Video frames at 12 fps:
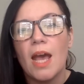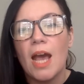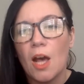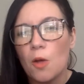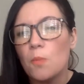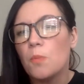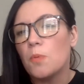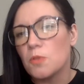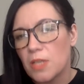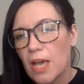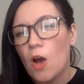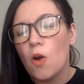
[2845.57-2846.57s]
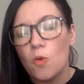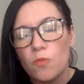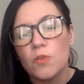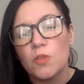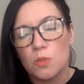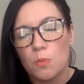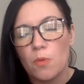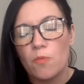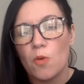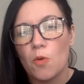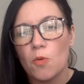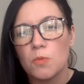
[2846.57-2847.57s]
help us get over some of
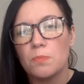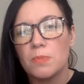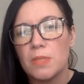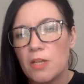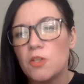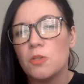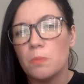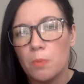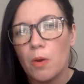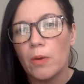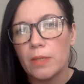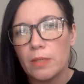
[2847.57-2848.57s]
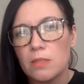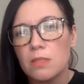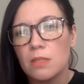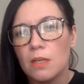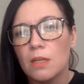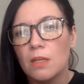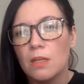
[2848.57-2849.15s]
those tension points.